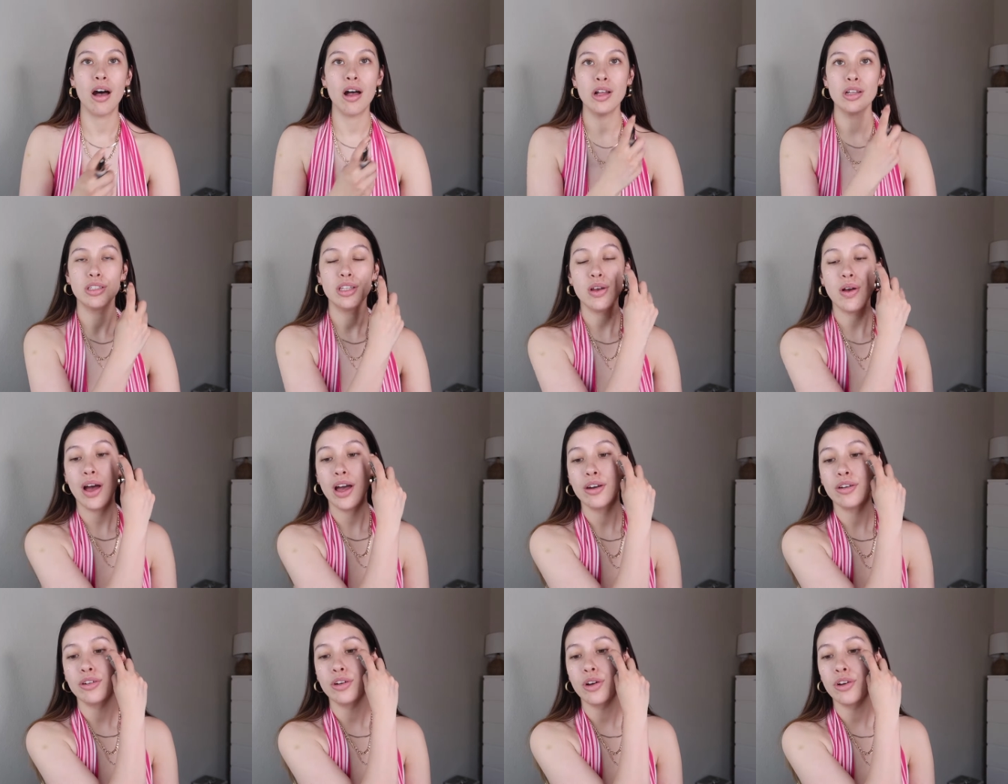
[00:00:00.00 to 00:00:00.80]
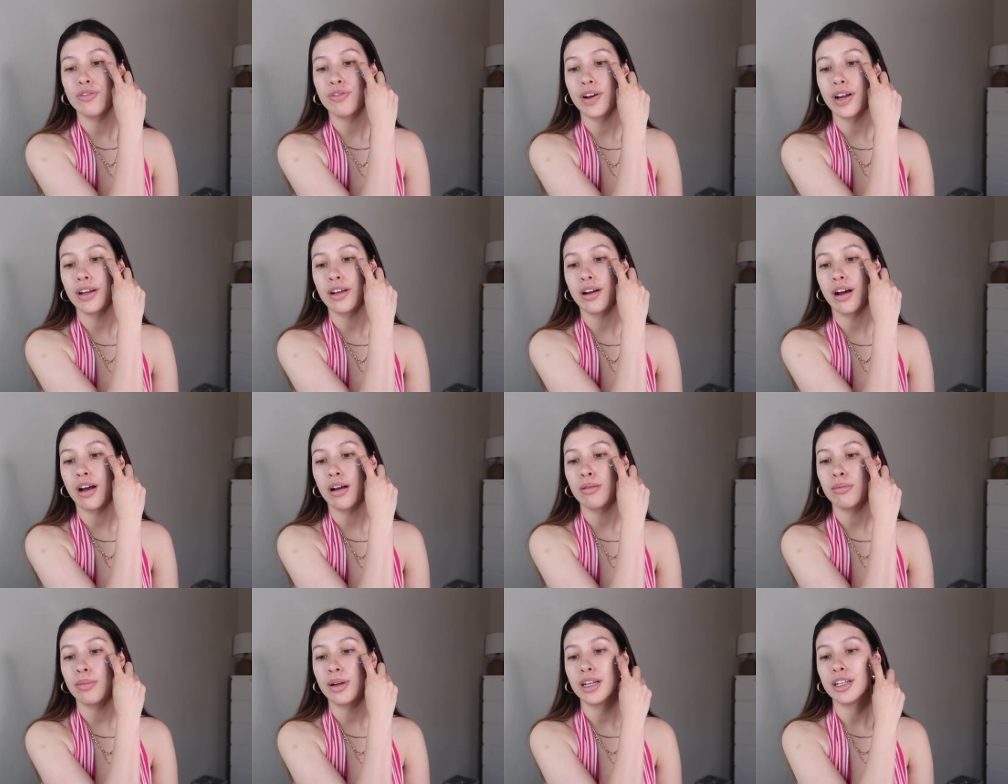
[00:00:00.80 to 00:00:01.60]
Also, I don't know if I
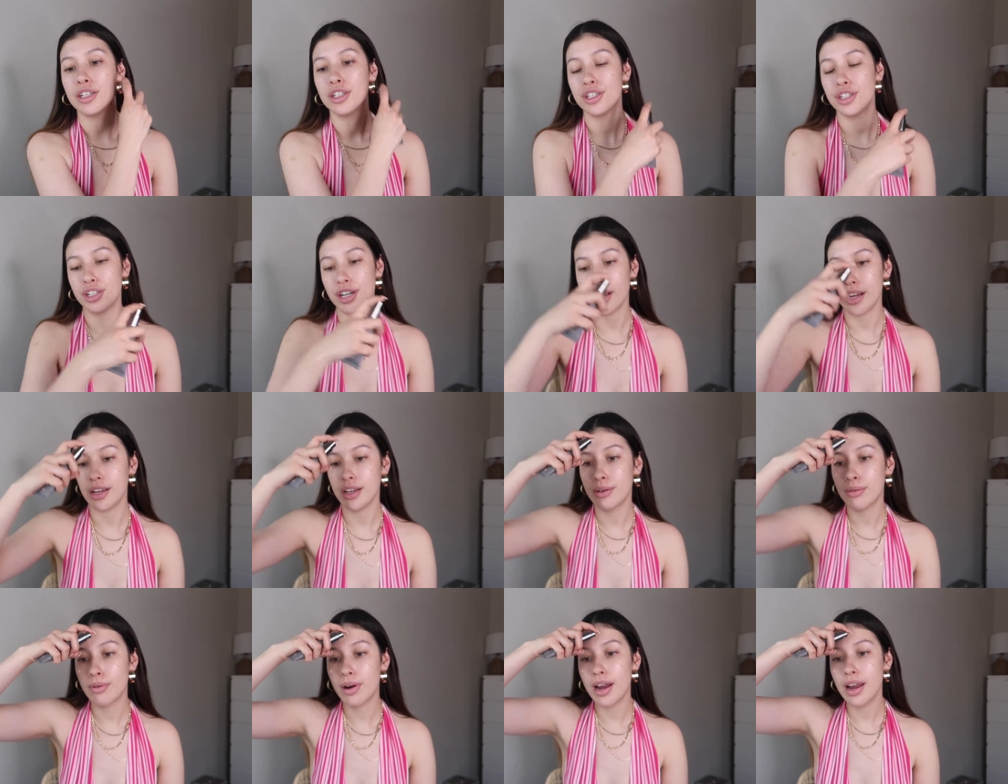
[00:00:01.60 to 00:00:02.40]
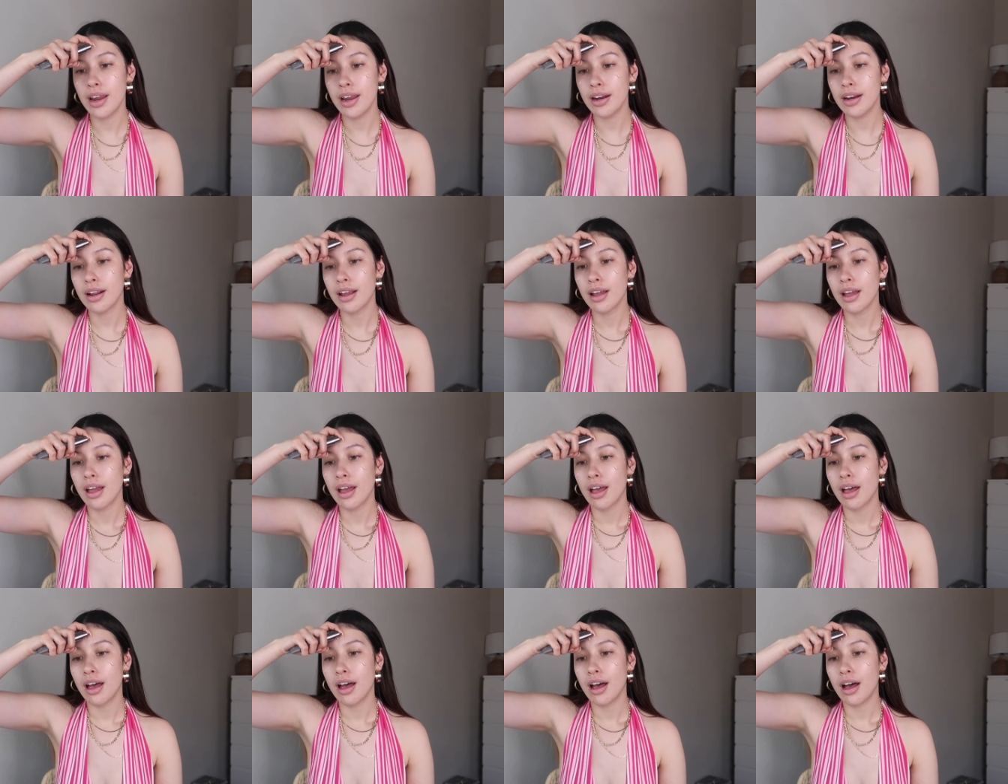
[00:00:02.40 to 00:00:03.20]
got my shade right.
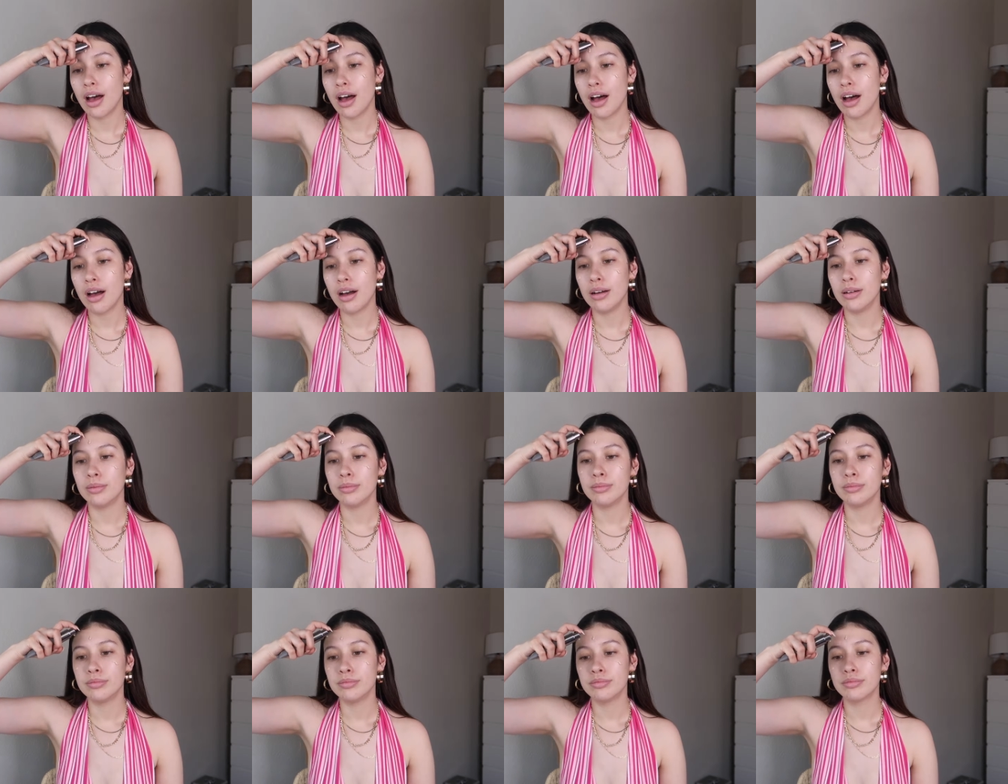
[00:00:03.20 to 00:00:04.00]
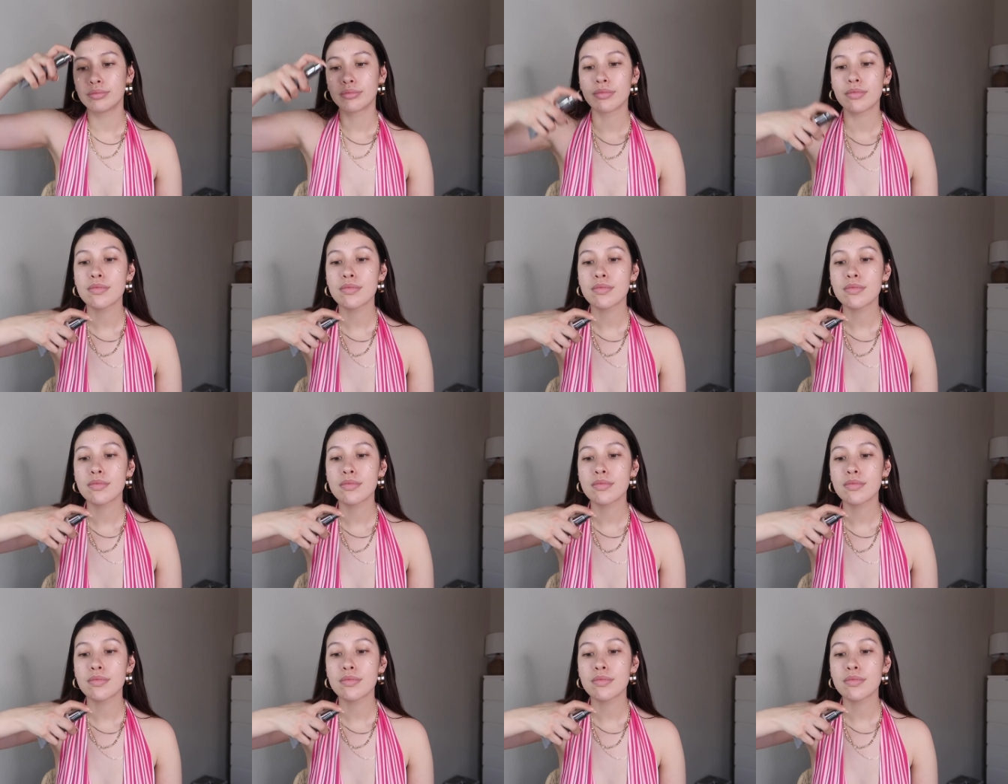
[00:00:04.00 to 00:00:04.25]
I